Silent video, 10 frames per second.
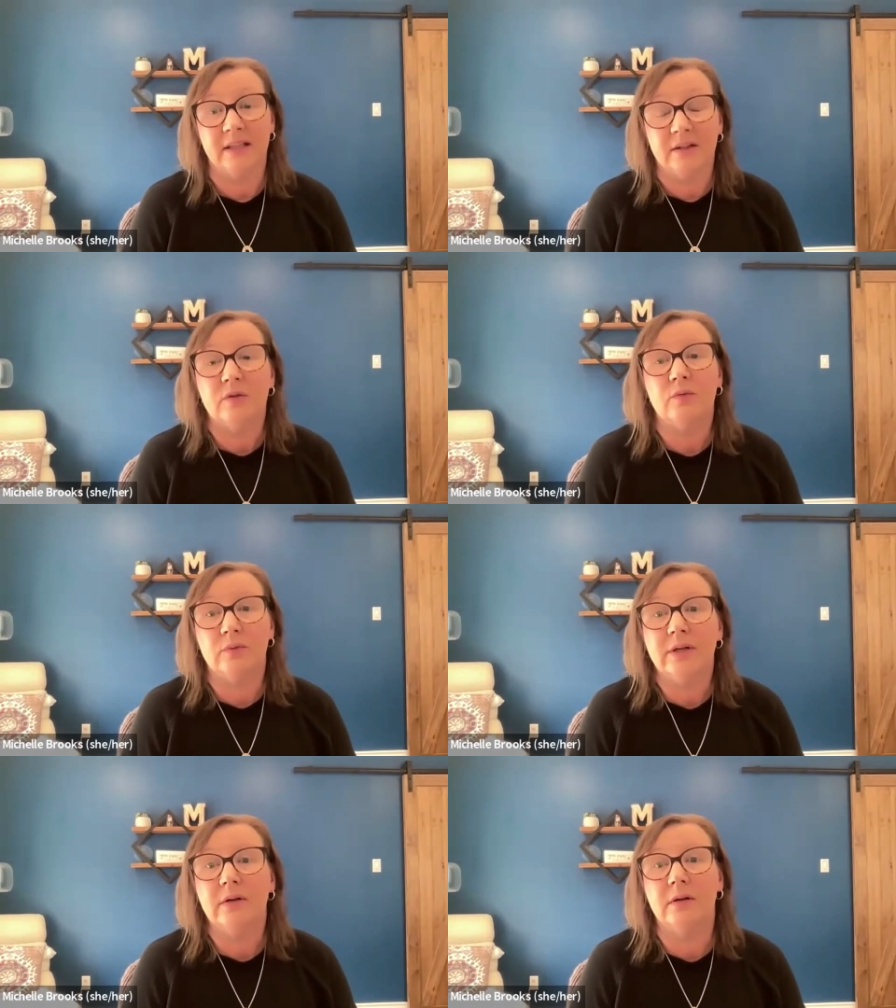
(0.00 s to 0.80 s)
So I think the
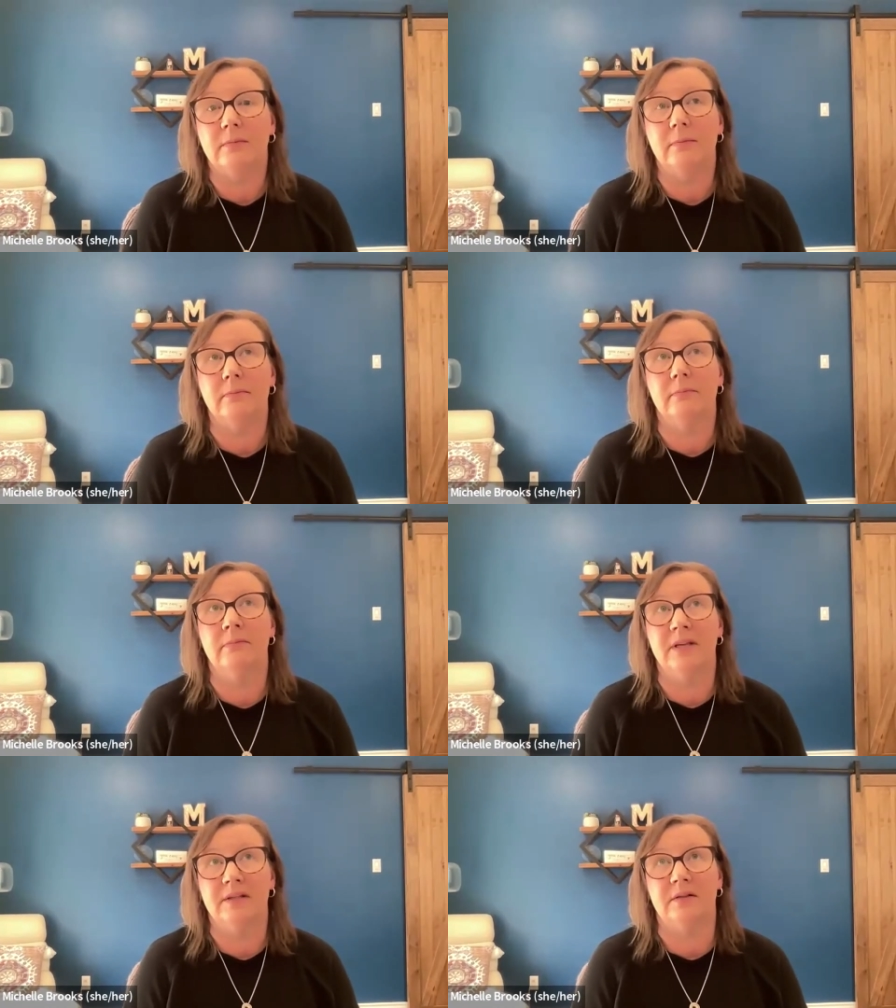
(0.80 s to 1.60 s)
real
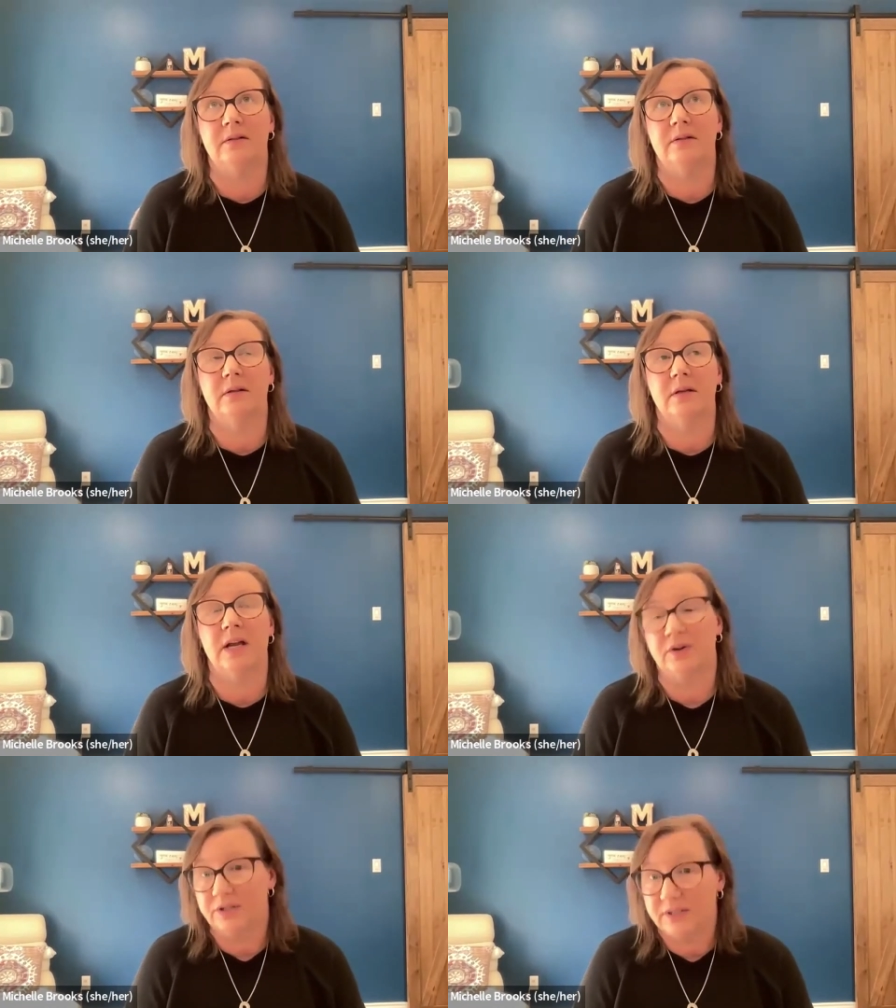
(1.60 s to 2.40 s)

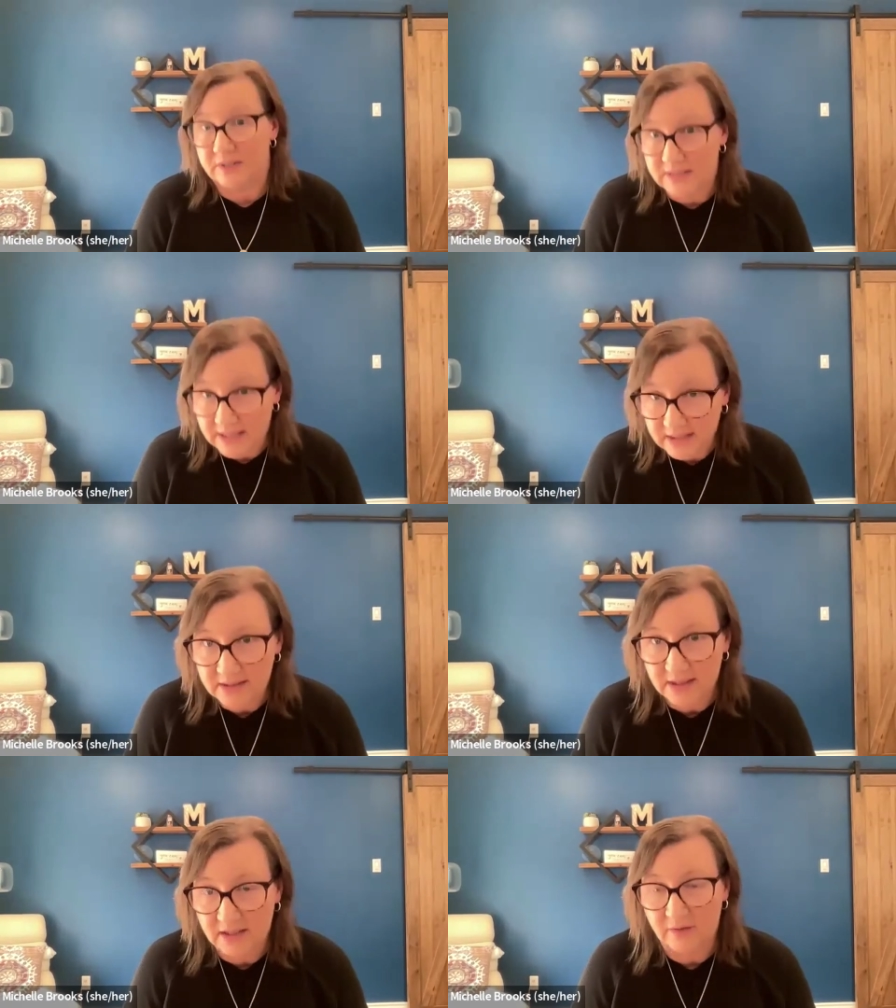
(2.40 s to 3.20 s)

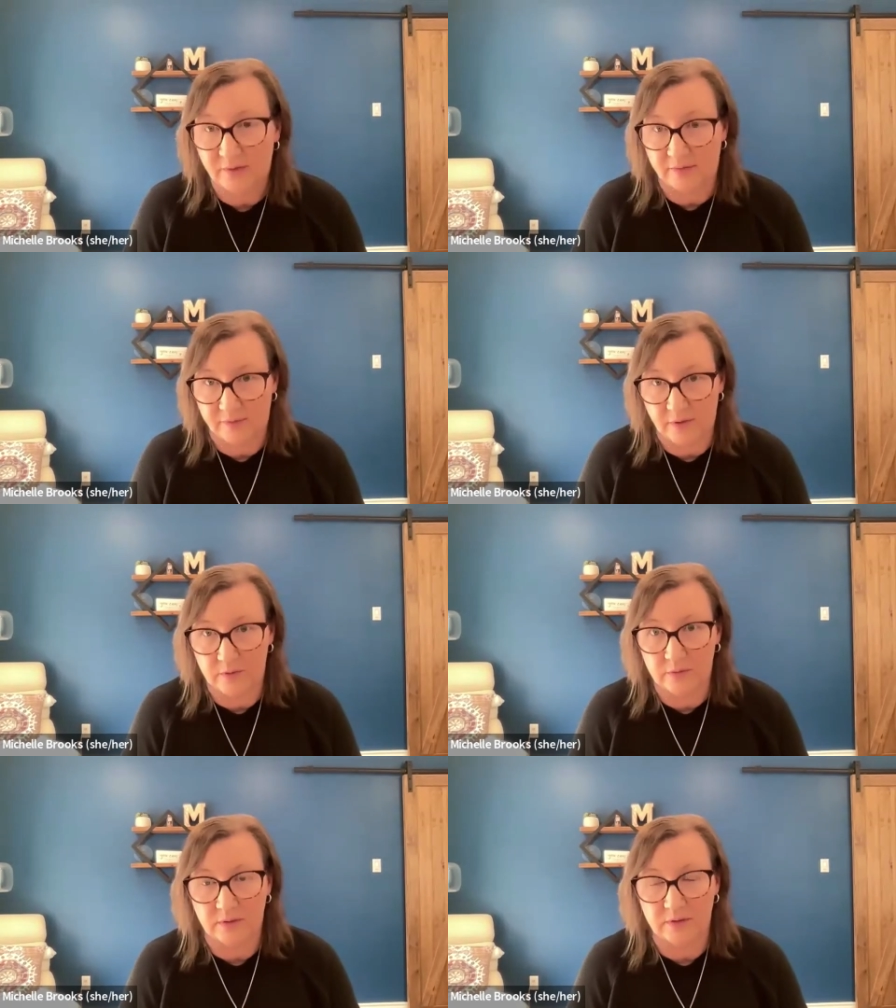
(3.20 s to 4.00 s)
misunderstanding for
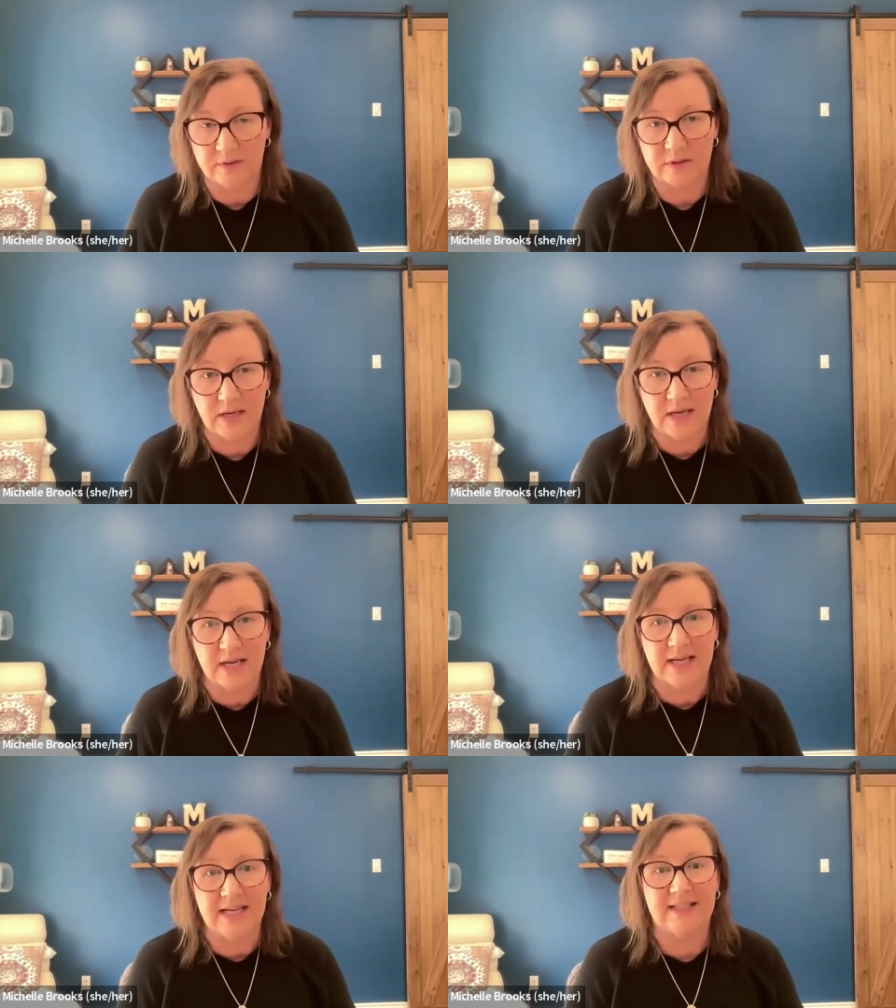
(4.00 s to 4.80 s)
folks
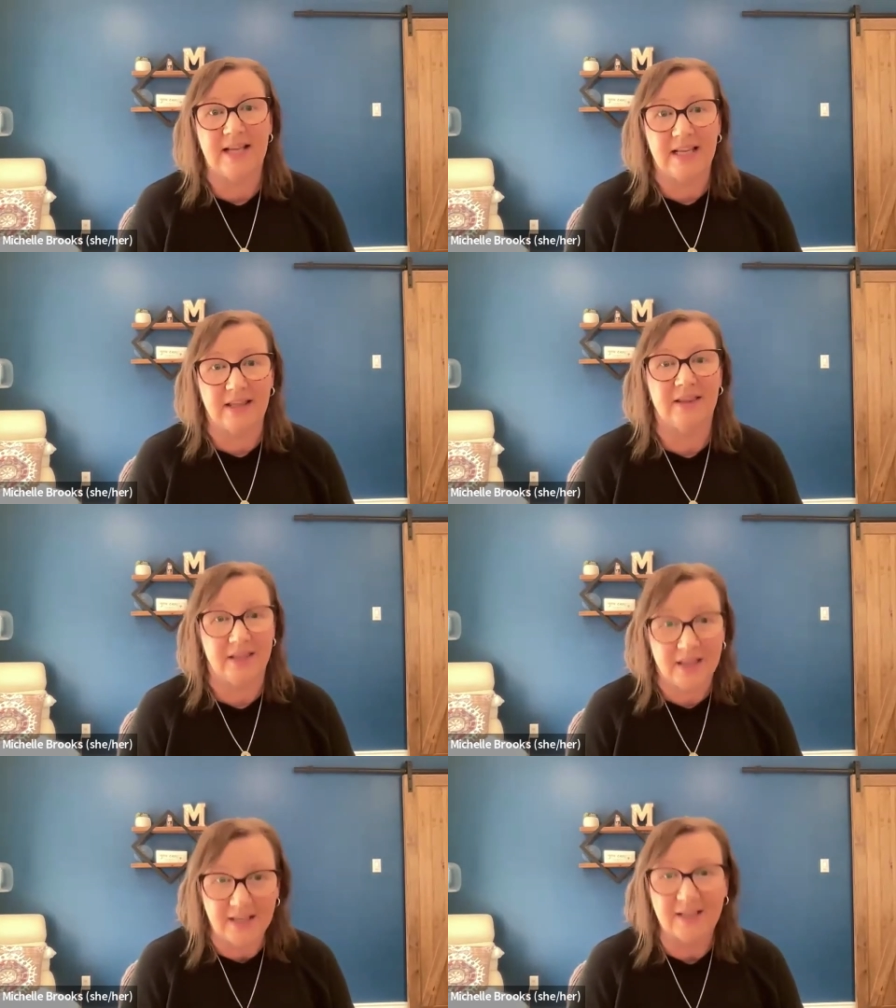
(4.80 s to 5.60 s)
is they
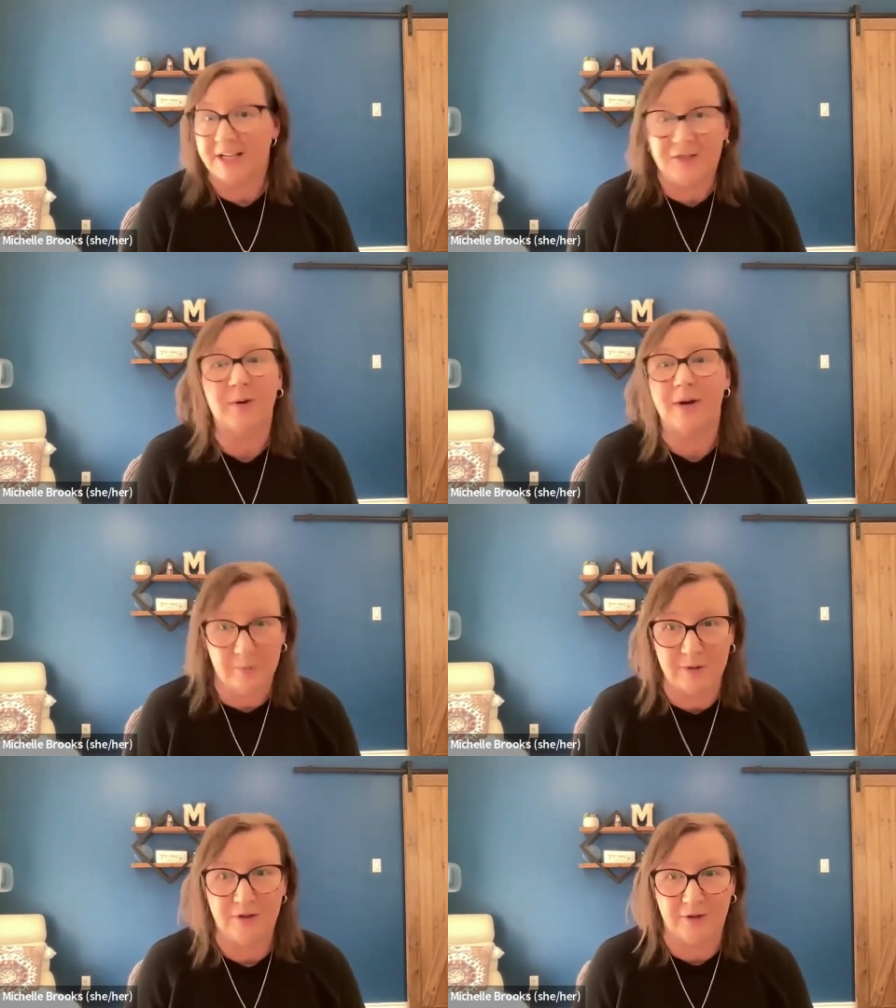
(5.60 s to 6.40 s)
think that's what I
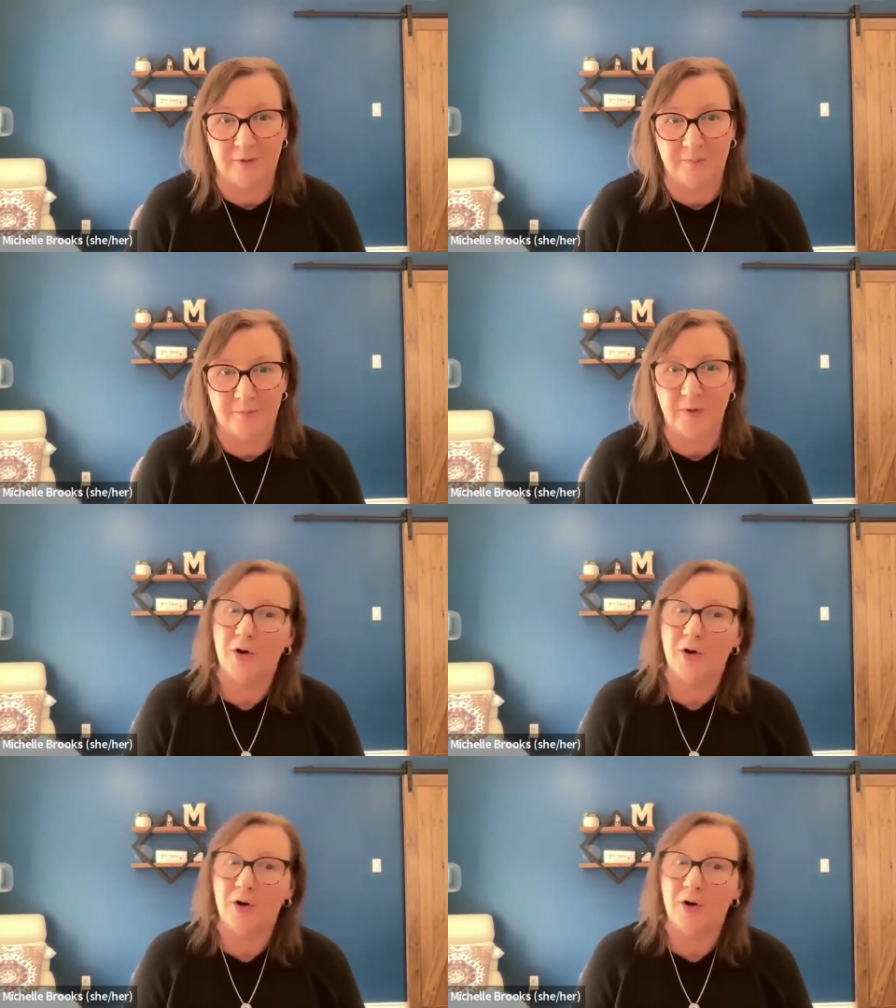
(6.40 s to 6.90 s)
would do.